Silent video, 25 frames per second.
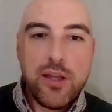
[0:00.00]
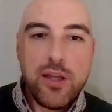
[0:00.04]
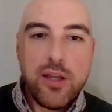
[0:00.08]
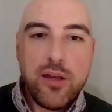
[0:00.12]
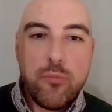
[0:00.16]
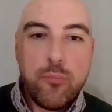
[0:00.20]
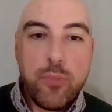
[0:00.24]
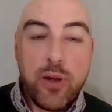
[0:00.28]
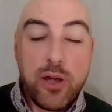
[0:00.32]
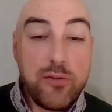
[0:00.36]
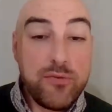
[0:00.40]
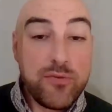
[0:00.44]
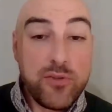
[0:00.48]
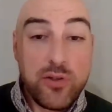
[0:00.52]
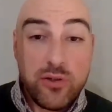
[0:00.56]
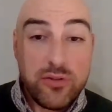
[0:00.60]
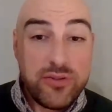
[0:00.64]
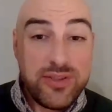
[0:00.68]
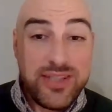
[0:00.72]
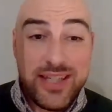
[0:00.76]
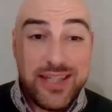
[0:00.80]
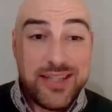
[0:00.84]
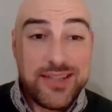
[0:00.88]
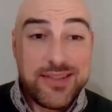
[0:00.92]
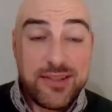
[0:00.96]
Both got
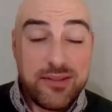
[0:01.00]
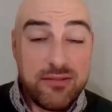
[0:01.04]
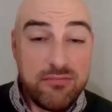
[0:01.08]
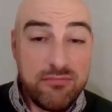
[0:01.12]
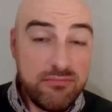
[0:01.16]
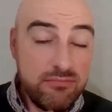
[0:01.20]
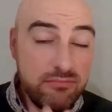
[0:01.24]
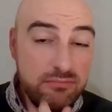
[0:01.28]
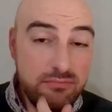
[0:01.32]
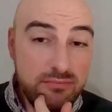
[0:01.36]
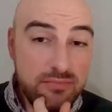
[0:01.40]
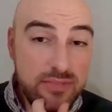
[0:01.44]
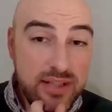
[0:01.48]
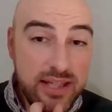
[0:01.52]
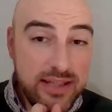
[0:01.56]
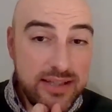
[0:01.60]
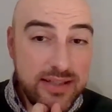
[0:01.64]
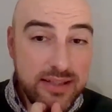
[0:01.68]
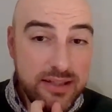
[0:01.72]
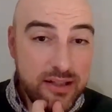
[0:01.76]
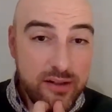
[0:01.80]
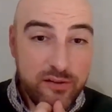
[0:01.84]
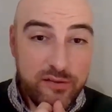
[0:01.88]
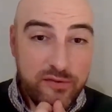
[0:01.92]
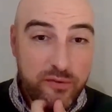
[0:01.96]
decent
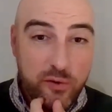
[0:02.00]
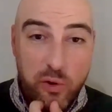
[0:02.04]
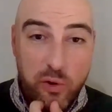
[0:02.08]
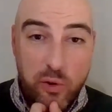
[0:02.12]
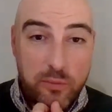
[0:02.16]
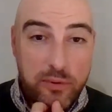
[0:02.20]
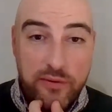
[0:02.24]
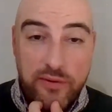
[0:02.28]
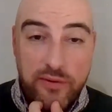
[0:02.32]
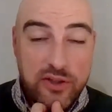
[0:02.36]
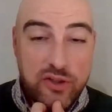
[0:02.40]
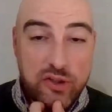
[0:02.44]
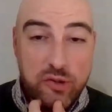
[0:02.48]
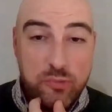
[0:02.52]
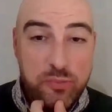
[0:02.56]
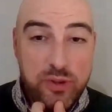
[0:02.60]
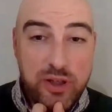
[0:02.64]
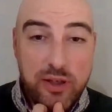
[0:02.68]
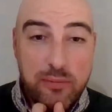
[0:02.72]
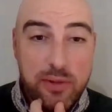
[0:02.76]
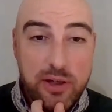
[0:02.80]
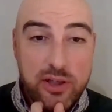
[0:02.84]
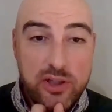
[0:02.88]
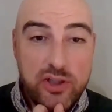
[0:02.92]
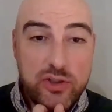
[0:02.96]
enough form that they should be
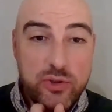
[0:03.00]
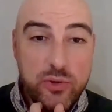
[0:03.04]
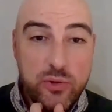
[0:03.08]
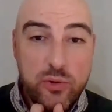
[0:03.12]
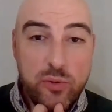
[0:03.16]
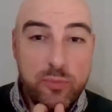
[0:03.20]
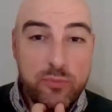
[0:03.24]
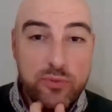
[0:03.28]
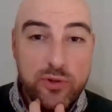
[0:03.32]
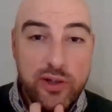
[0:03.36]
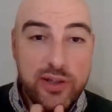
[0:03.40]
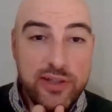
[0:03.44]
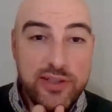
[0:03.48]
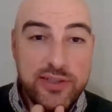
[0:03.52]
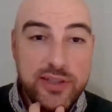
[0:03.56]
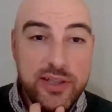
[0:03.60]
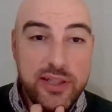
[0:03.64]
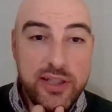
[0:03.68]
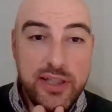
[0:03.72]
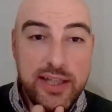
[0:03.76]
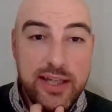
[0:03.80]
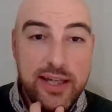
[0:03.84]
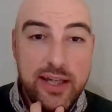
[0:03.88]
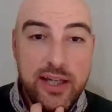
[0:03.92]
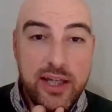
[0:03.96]
a much shorter price
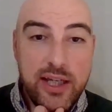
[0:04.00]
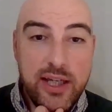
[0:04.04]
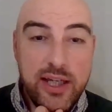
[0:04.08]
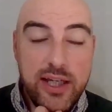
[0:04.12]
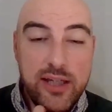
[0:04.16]
than that.